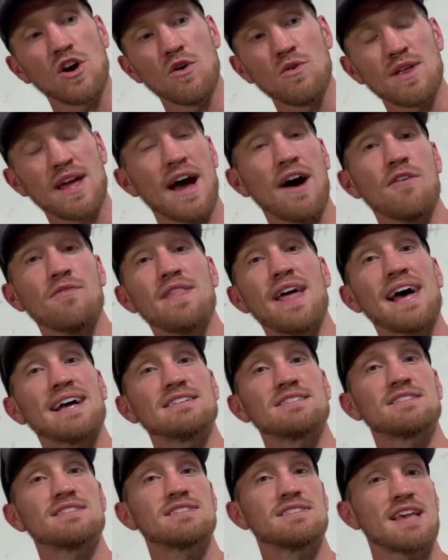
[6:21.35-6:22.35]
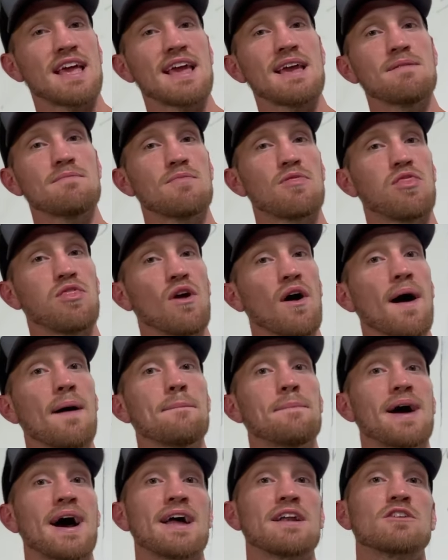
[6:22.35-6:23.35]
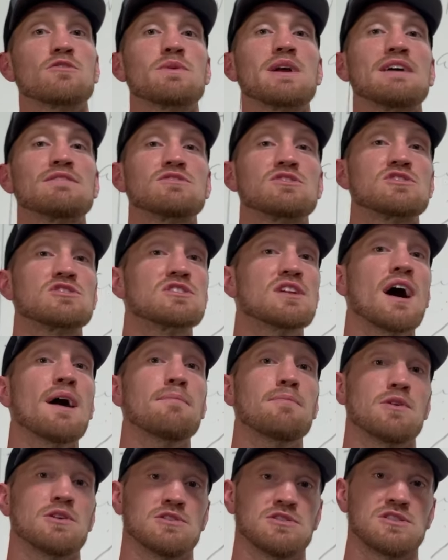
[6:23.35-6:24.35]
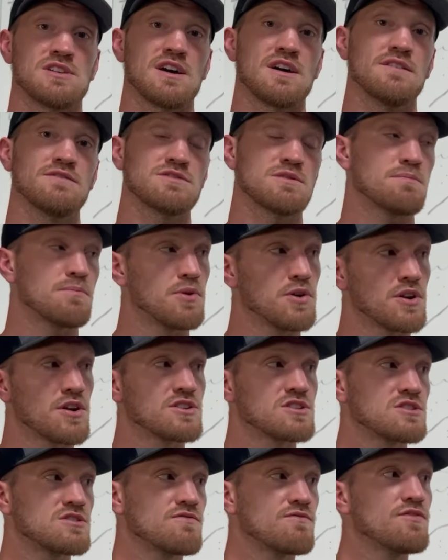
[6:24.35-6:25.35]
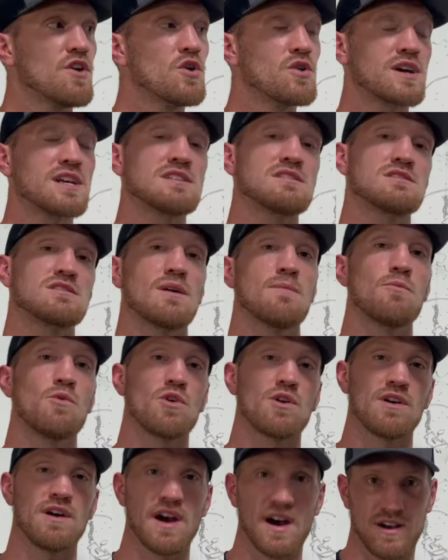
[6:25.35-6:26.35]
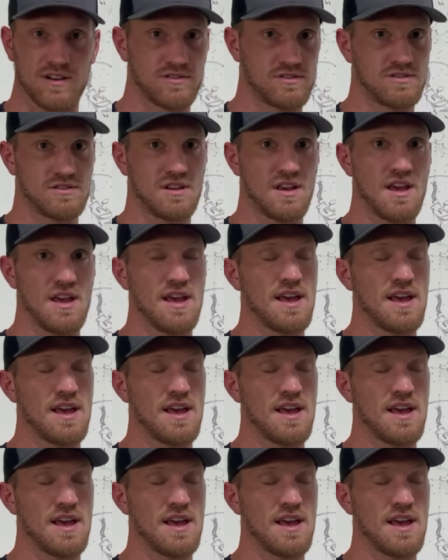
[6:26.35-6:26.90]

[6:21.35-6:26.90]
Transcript: down that same thought pattern, we have to stop ourselves and put our focus somewhere else.